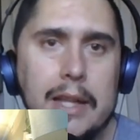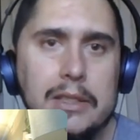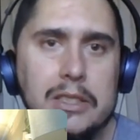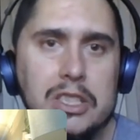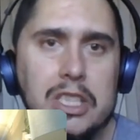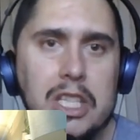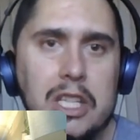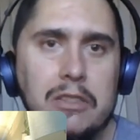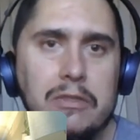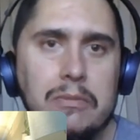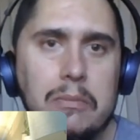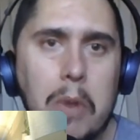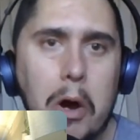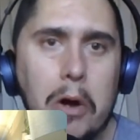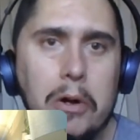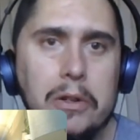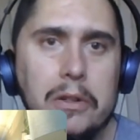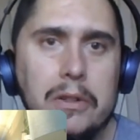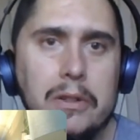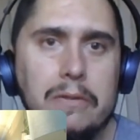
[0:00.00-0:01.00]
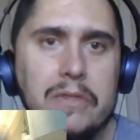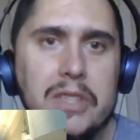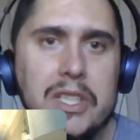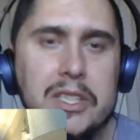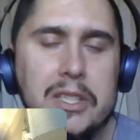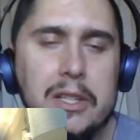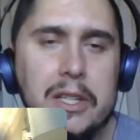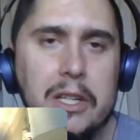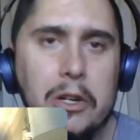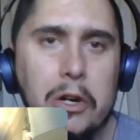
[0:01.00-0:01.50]
and Steve Martin
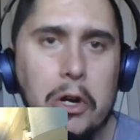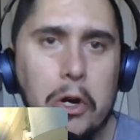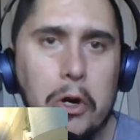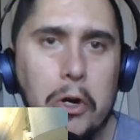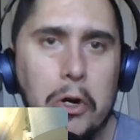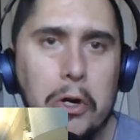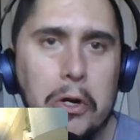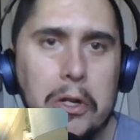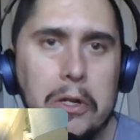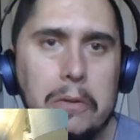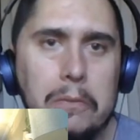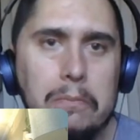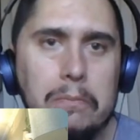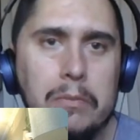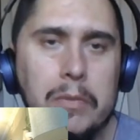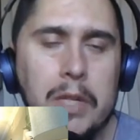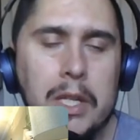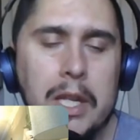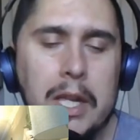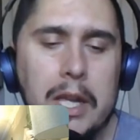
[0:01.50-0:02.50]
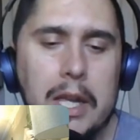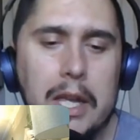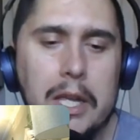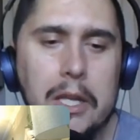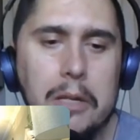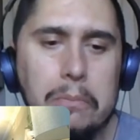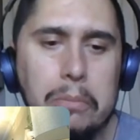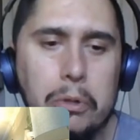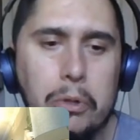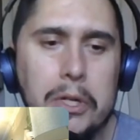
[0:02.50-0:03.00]
visiting her
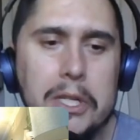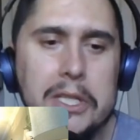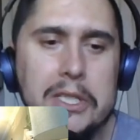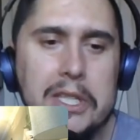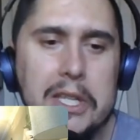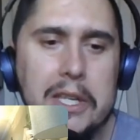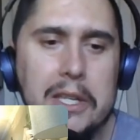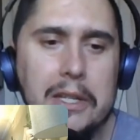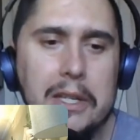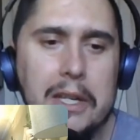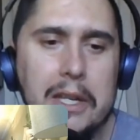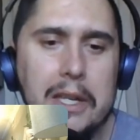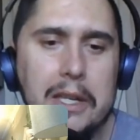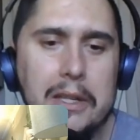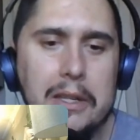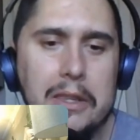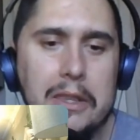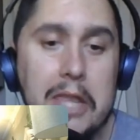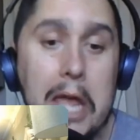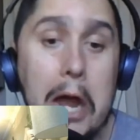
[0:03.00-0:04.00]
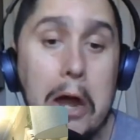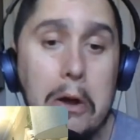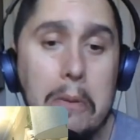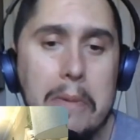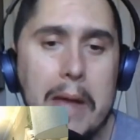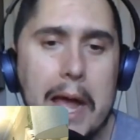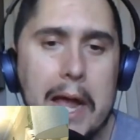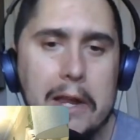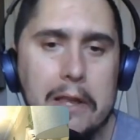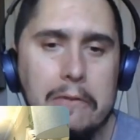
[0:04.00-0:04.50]
in prison, and their
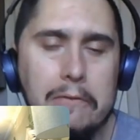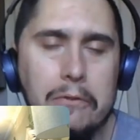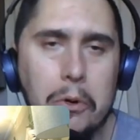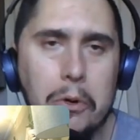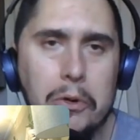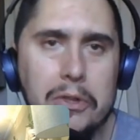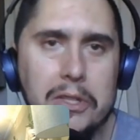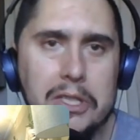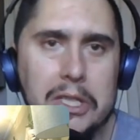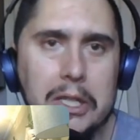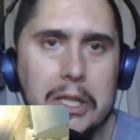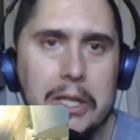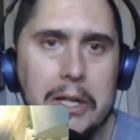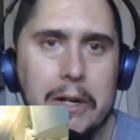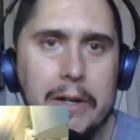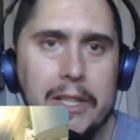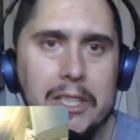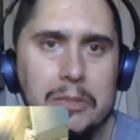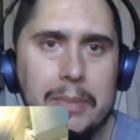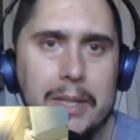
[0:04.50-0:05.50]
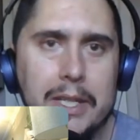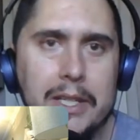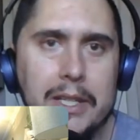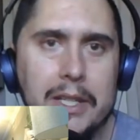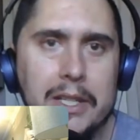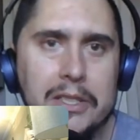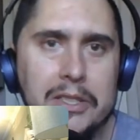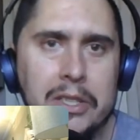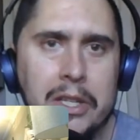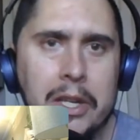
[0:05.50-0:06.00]
back and forth is hilarious
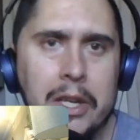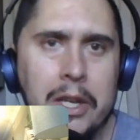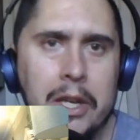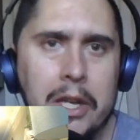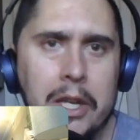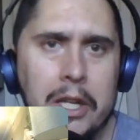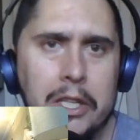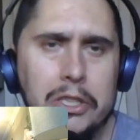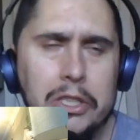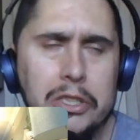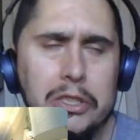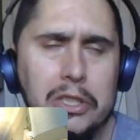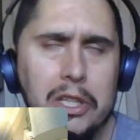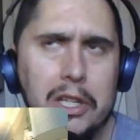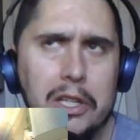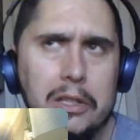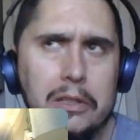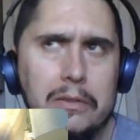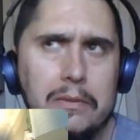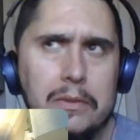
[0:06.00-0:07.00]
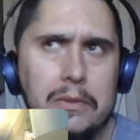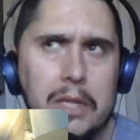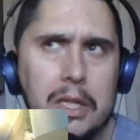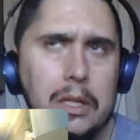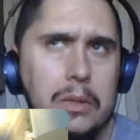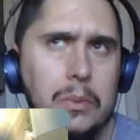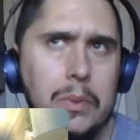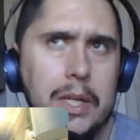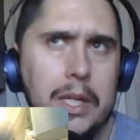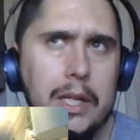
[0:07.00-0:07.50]
because she's like,
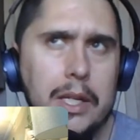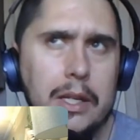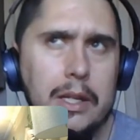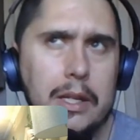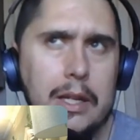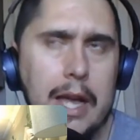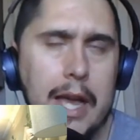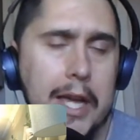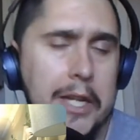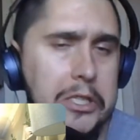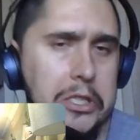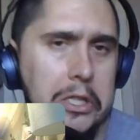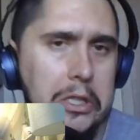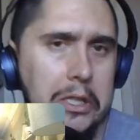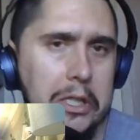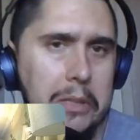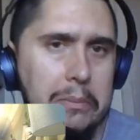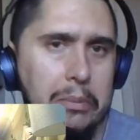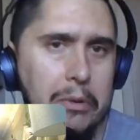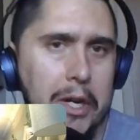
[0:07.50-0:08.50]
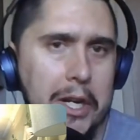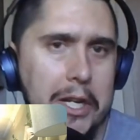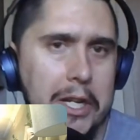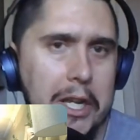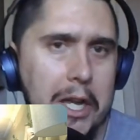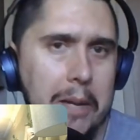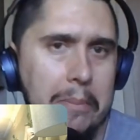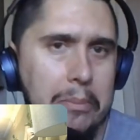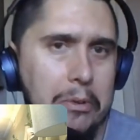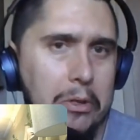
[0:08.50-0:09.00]
"Did we actually break
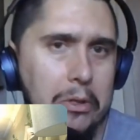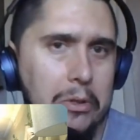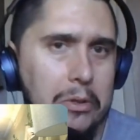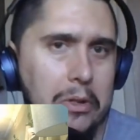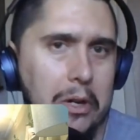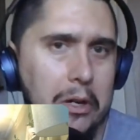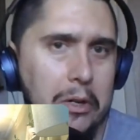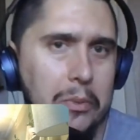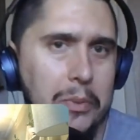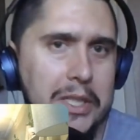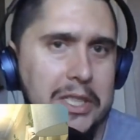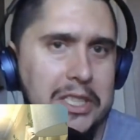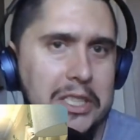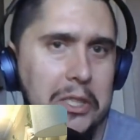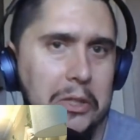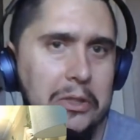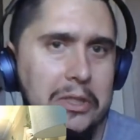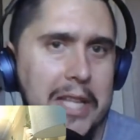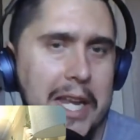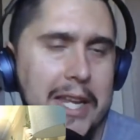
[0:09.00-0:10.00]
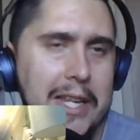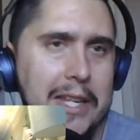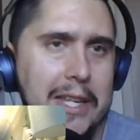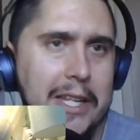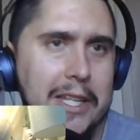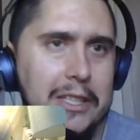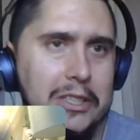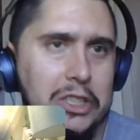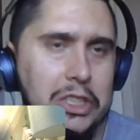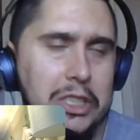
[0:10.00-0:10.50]
up, or are we still
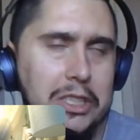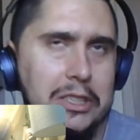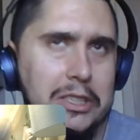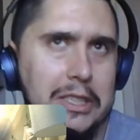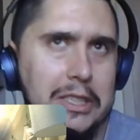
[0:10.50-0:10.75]
dating?" And